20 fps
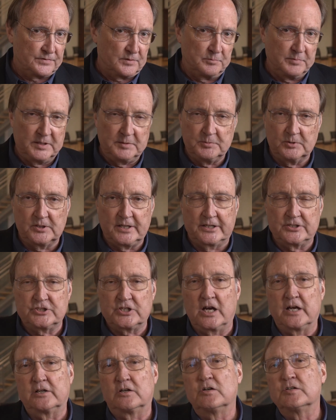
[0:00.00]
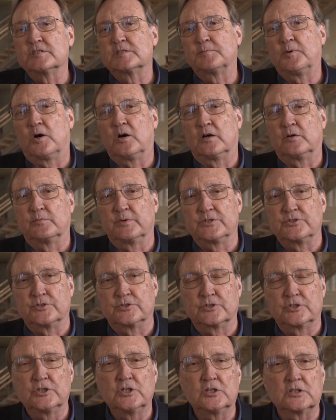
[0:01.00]
from people like John Allspaw,
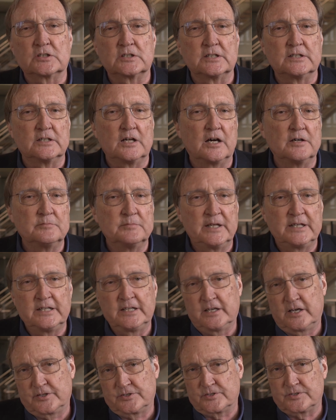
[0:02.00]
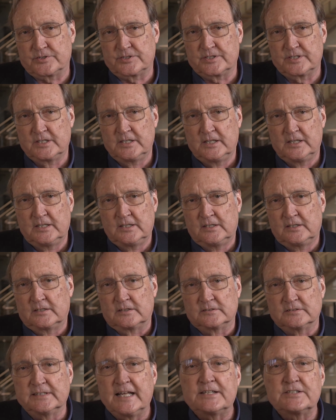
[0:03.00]
Richard Cook, and uh, many others.
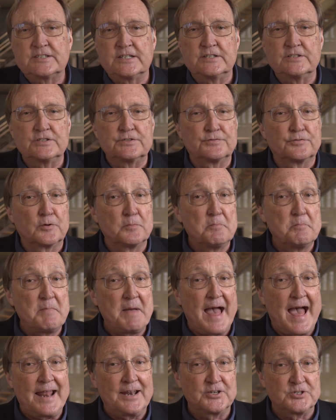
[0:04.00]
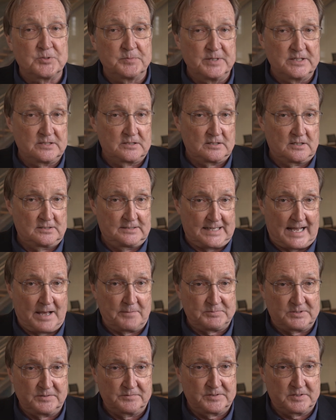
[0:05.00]
Lessons for management's
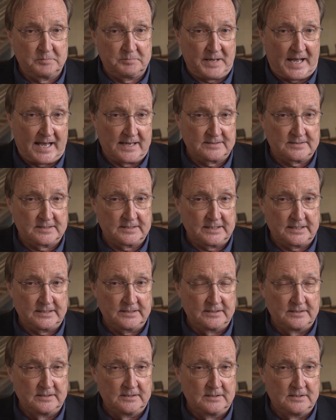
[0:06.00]
adaptive capacity